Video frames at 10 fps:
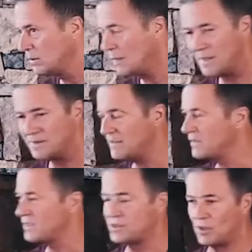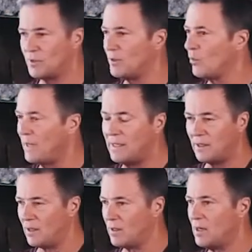I'm not saying that the children are
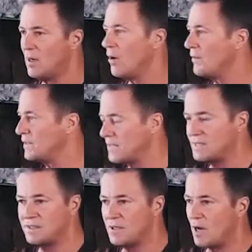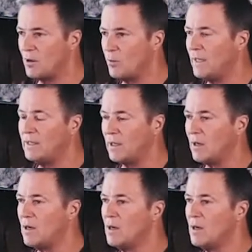weaker or the sons and daughters are weaker,